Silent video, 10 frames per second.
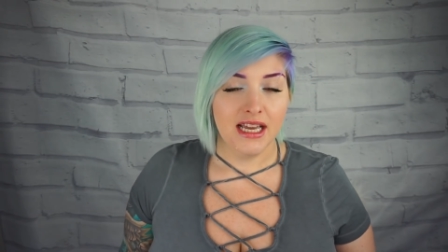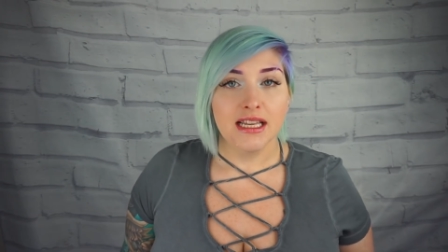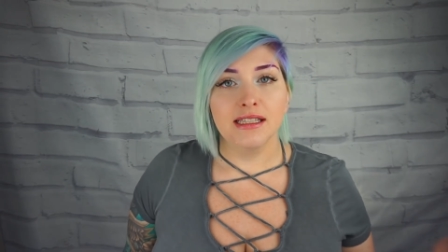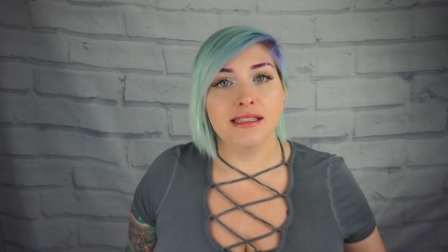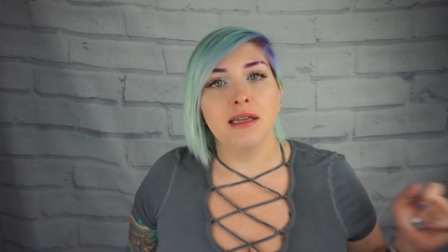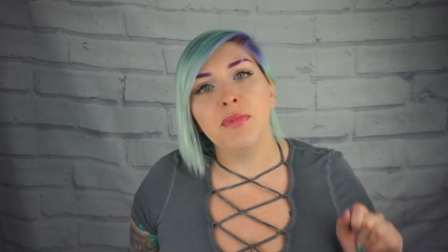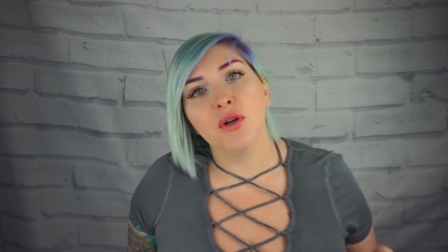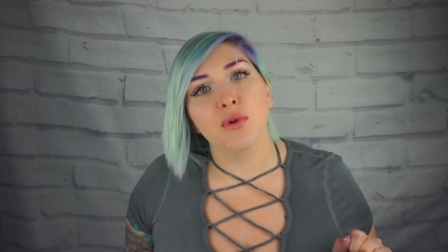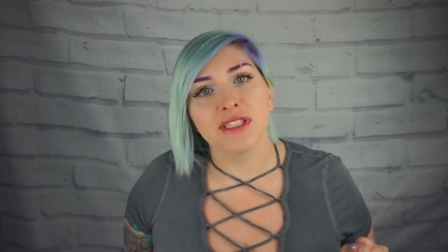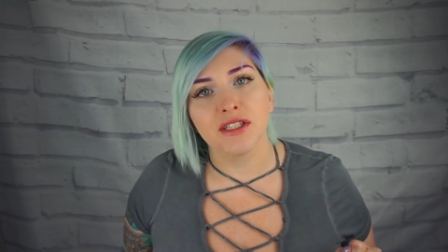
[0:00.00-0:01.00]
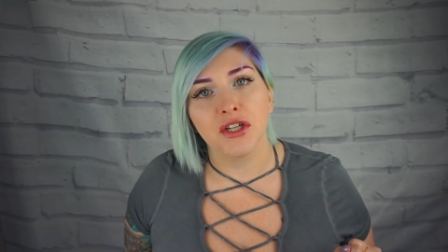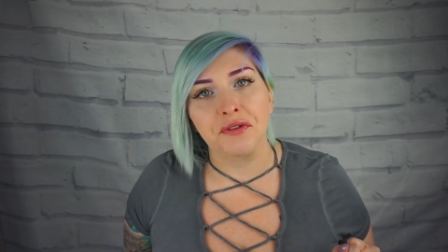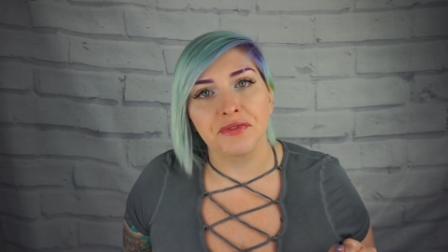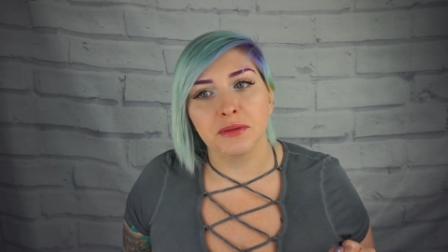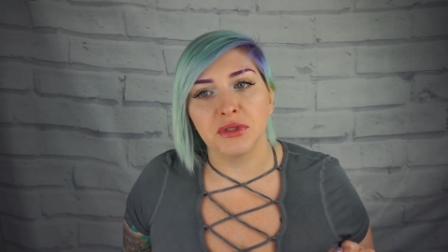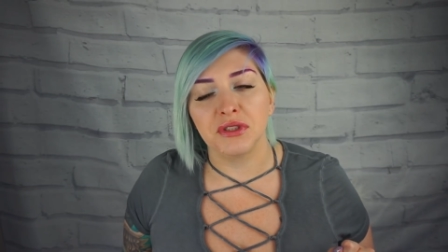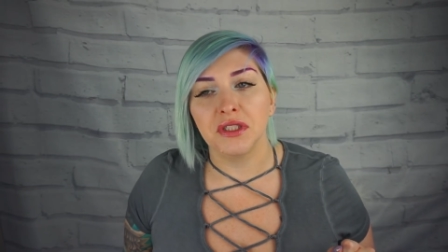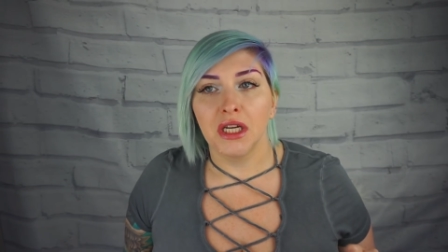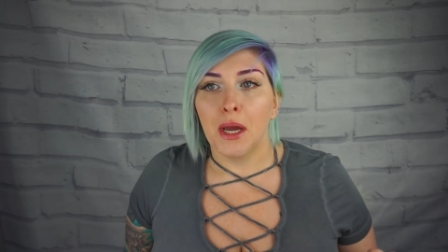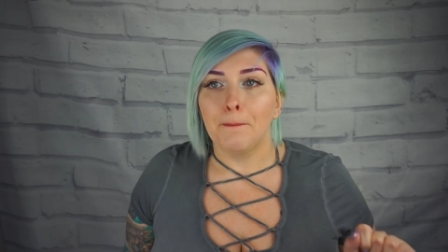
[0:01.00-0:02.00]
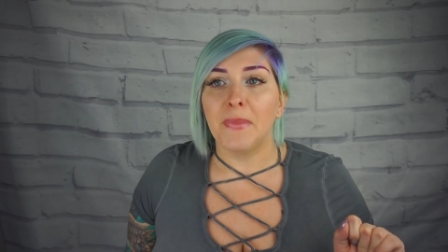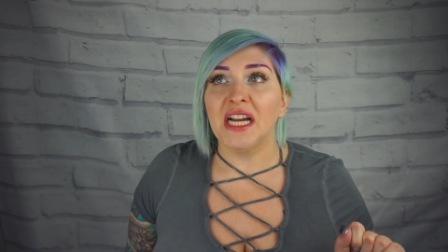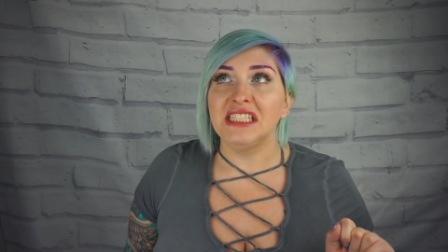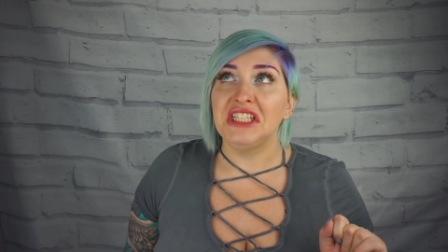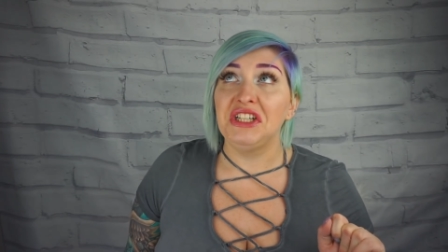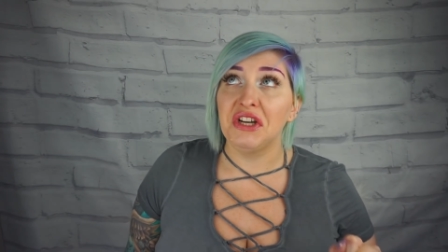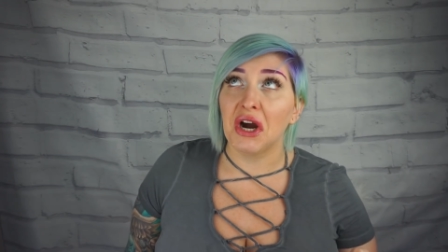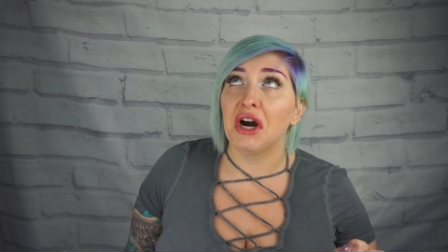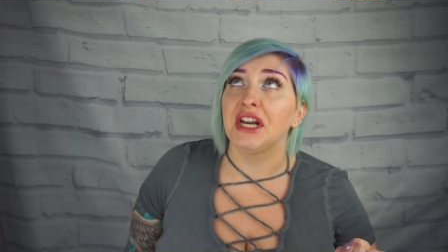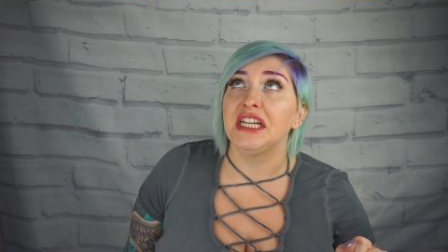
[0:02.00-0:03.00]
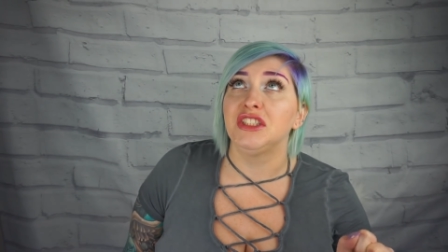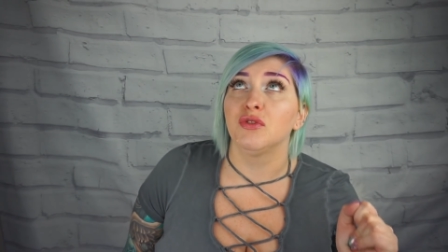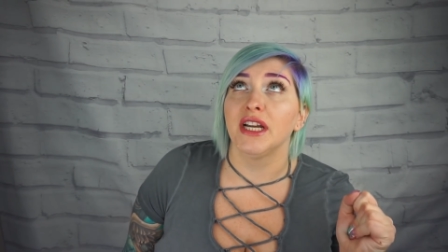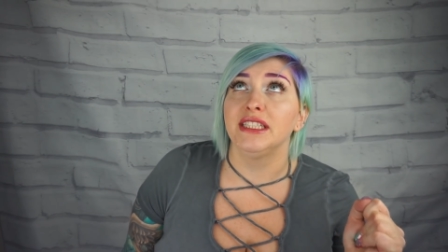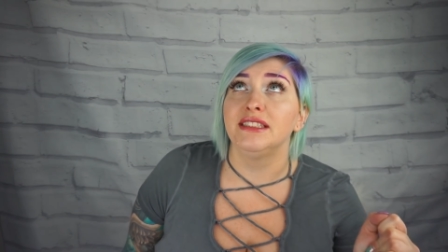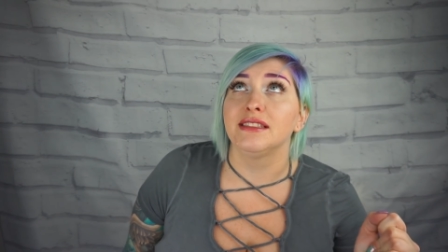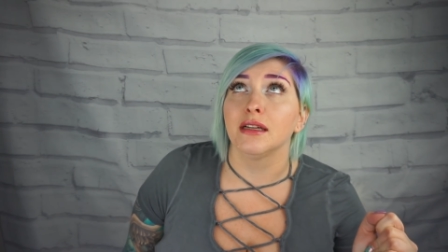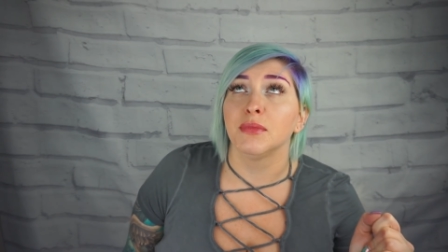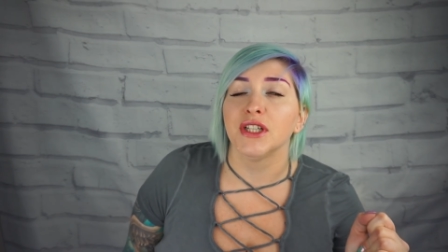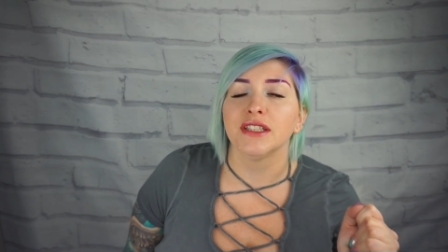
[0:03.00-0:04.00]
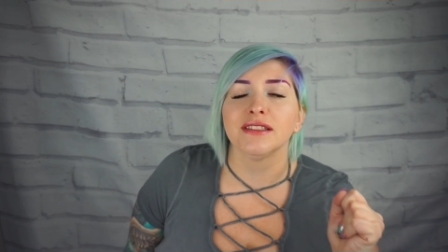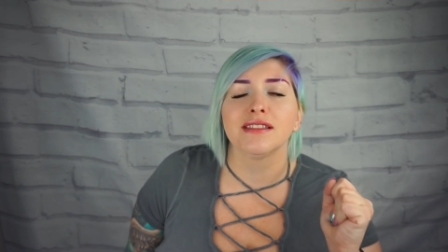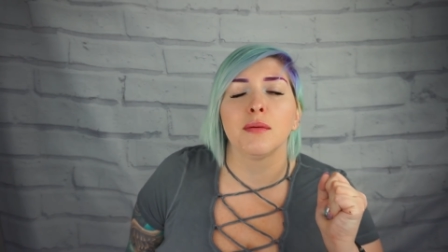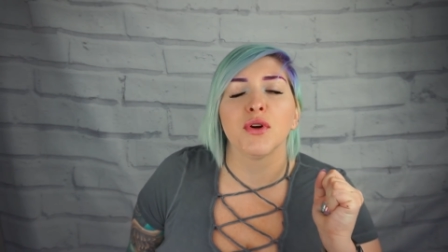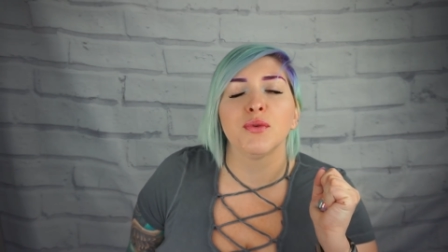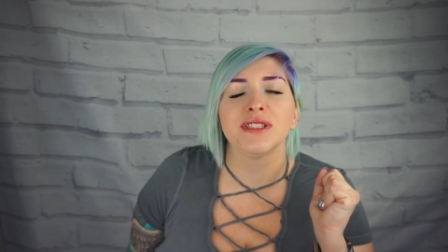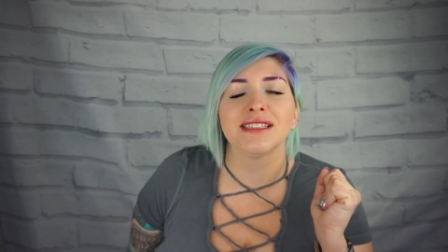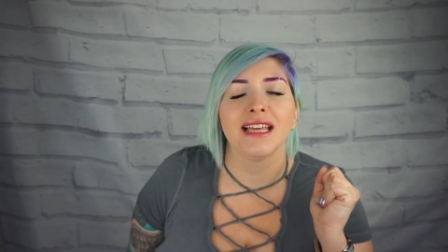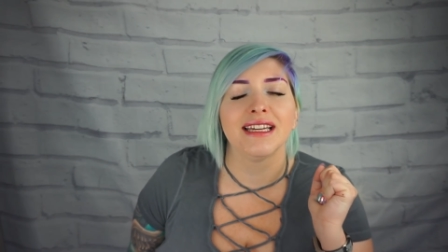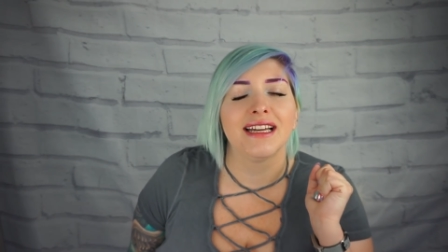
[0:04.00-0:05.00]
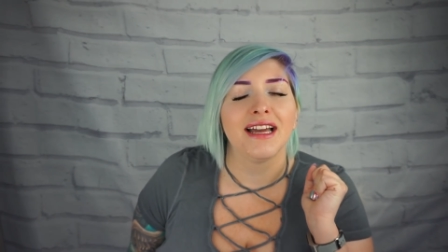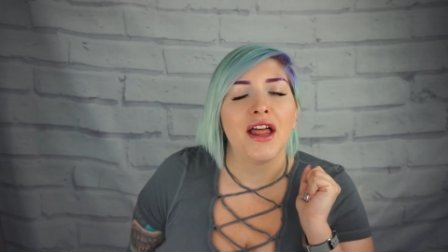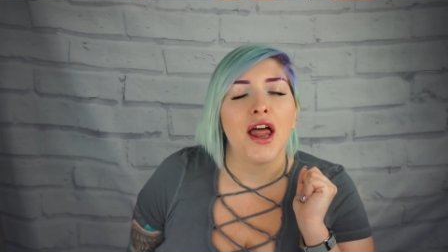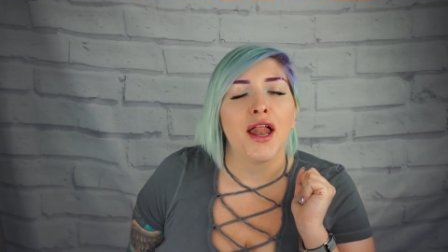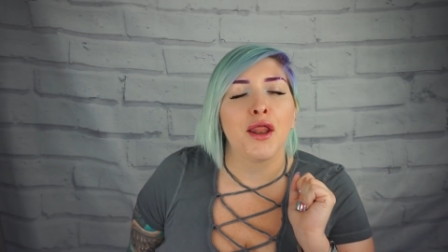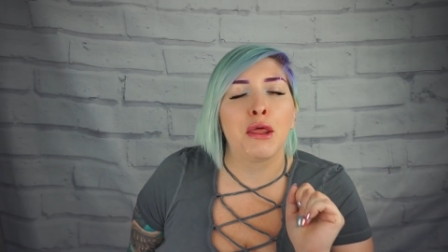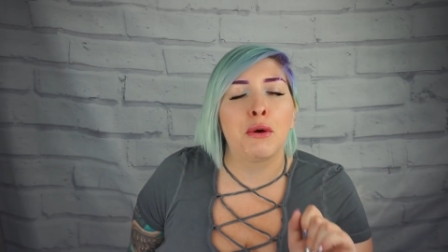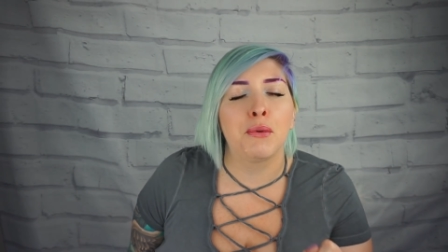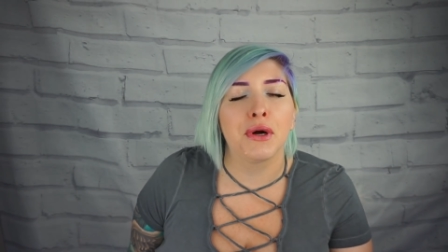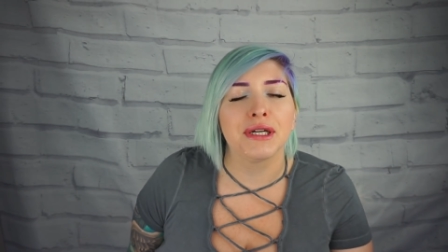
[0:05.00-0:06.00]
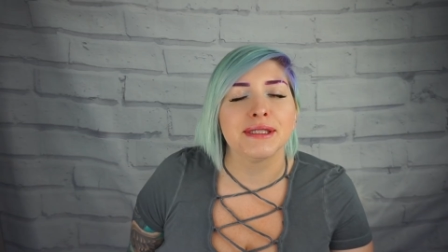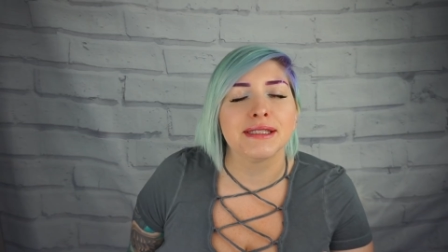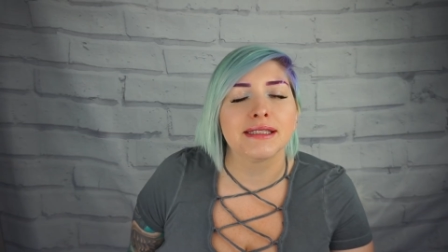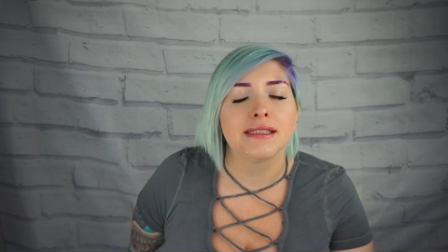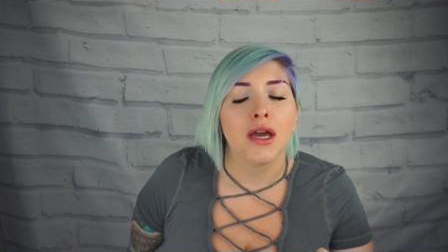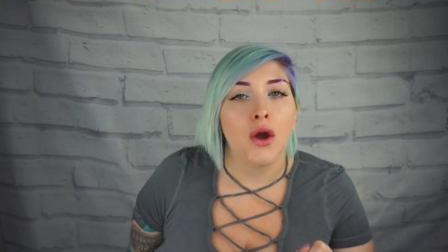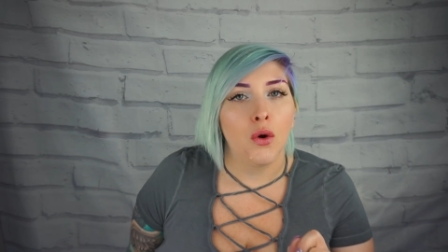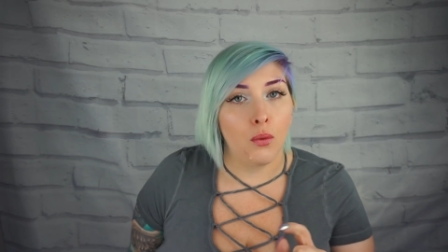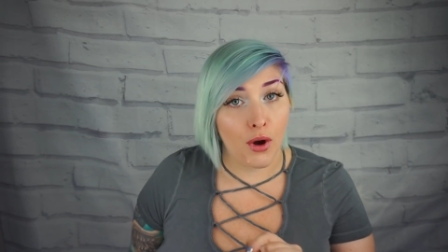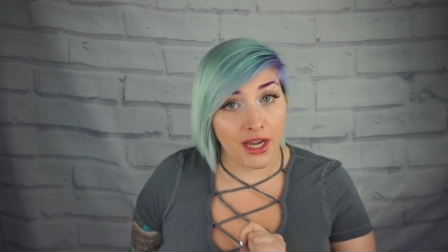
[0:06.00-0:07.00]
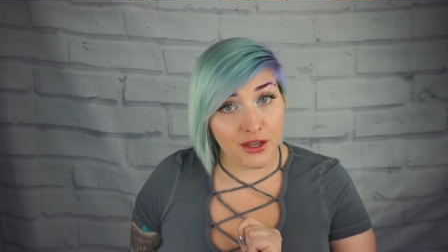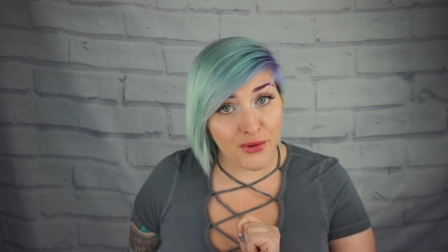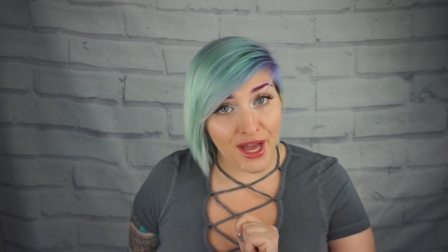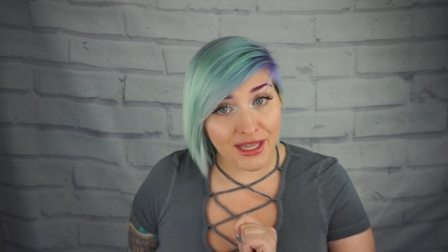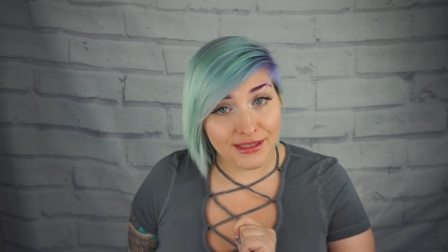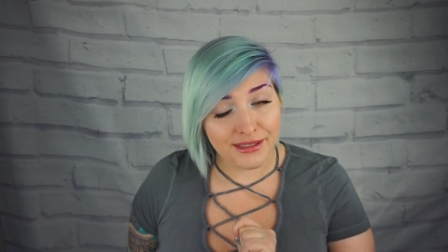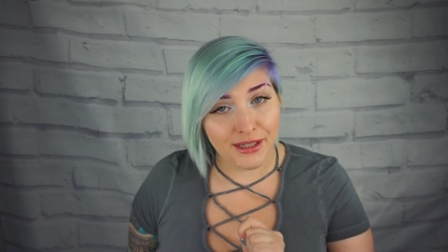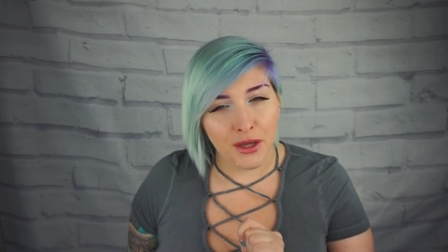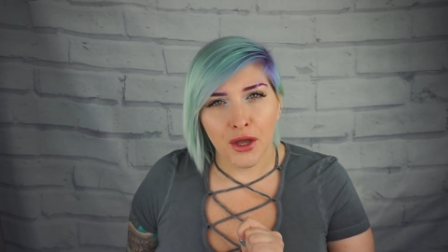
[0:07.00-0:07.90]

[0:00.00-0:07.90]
Sleeping was uncomfortable. My God, I dreaded summer. Summer was like the worst. Why, you ask?